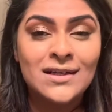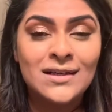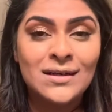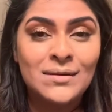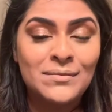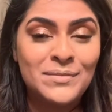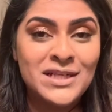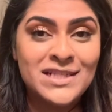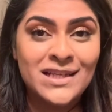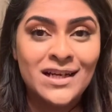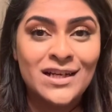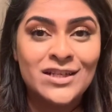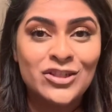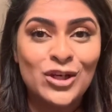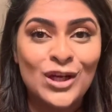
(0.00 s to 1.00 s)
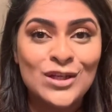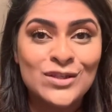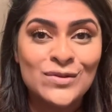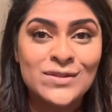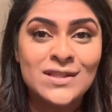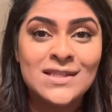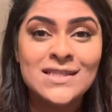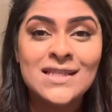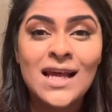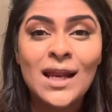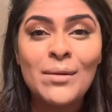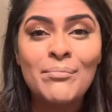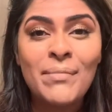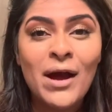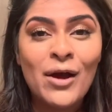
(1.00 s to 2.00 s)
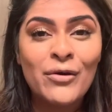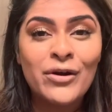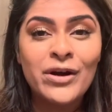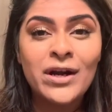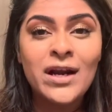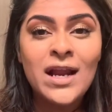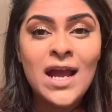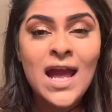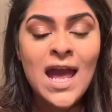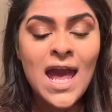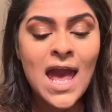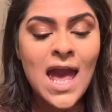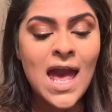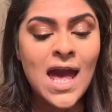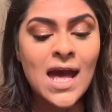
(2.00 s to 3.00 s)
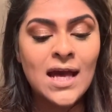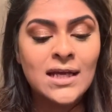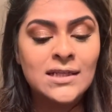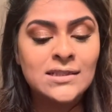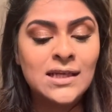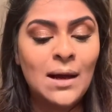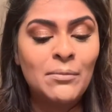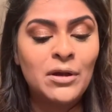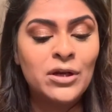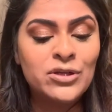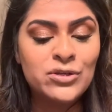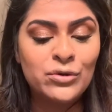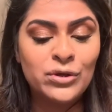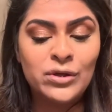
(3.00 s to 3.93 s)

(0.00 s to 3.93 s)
Mercier translucent setting powder, and I'm going to show you